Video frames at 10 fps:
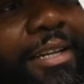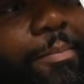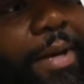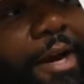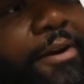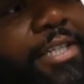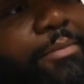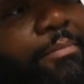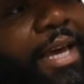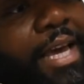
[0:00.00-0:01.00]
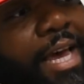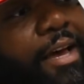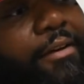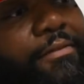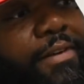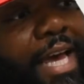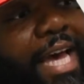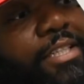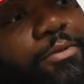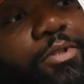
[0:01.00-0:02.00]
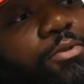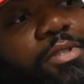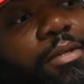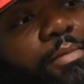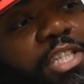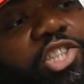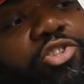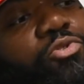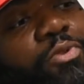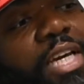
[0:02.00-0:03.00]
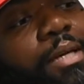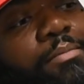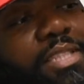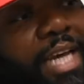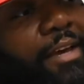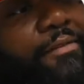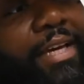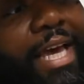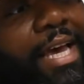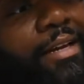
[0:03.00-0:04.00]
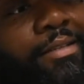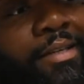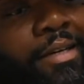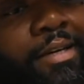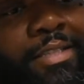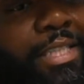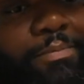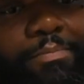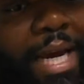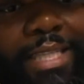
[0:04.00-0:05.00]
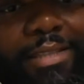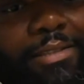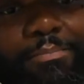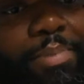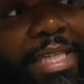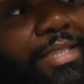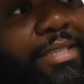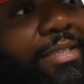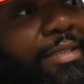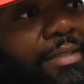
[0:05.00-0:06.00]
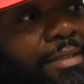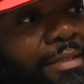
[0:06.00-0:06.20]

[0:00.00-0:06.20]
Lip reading: The parents may have had to do some extreme saving and just basic business